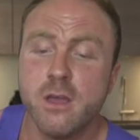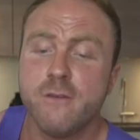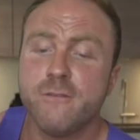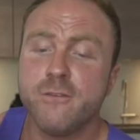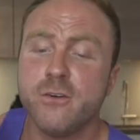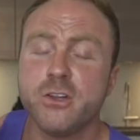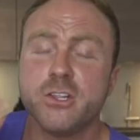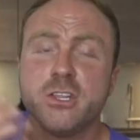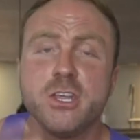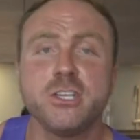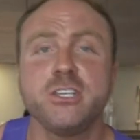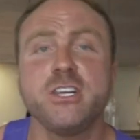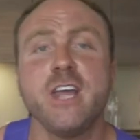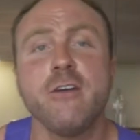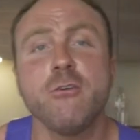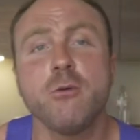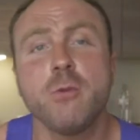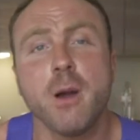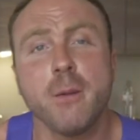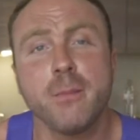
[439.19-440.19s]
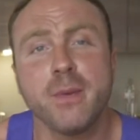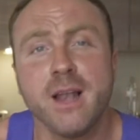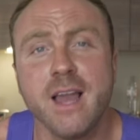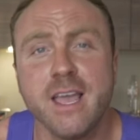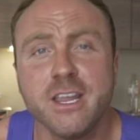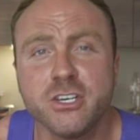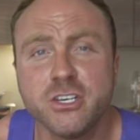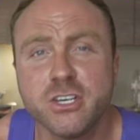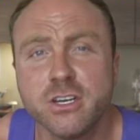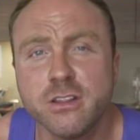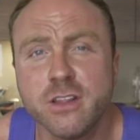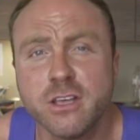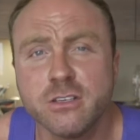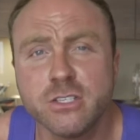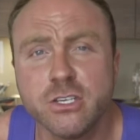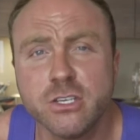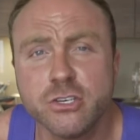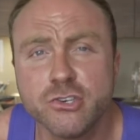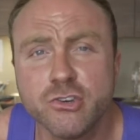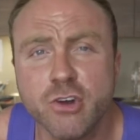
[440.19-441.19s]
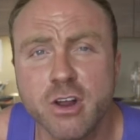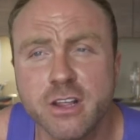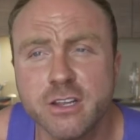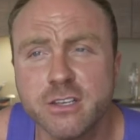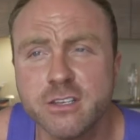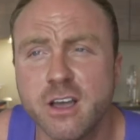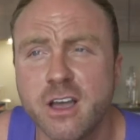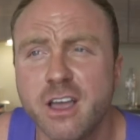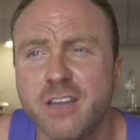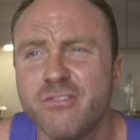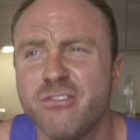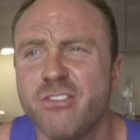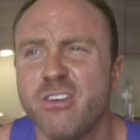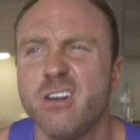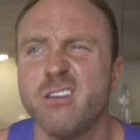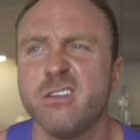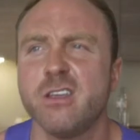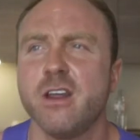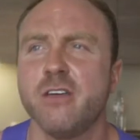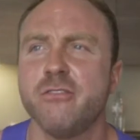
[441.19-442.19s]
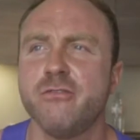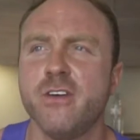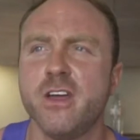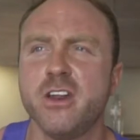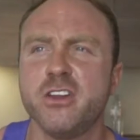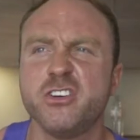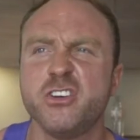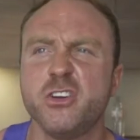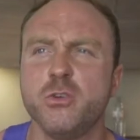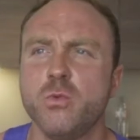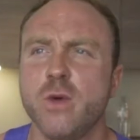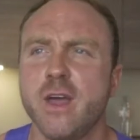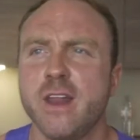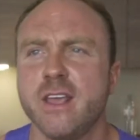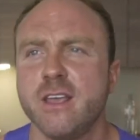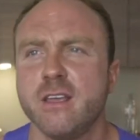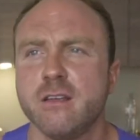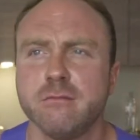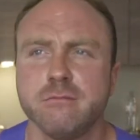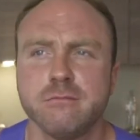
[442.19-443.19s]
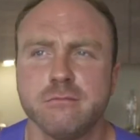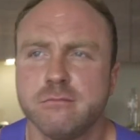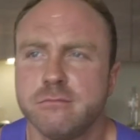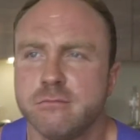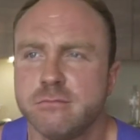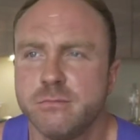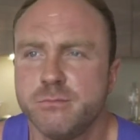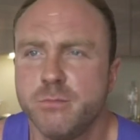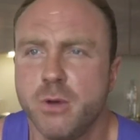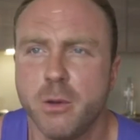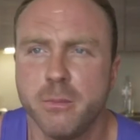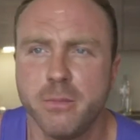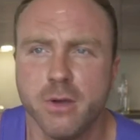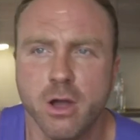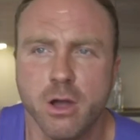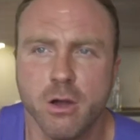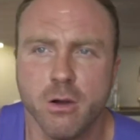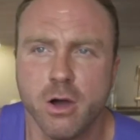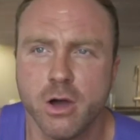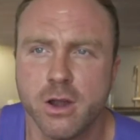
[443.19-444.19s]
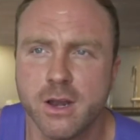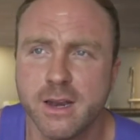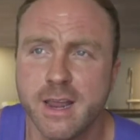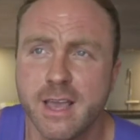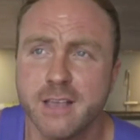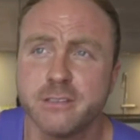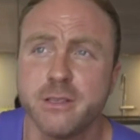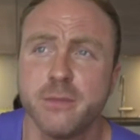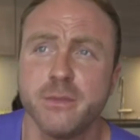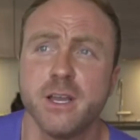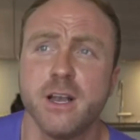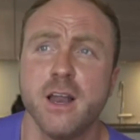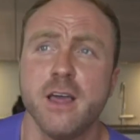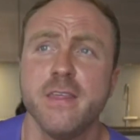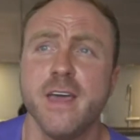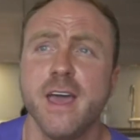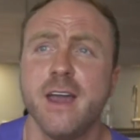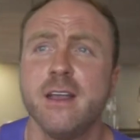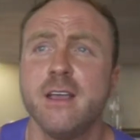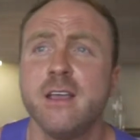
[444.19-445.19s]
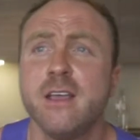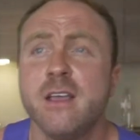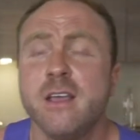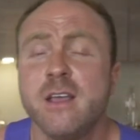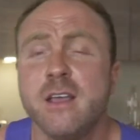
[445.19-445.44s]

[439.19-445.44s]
For the general population, those of you trying to diet for a, you know, photo shoot, wedding, holiday or something like that,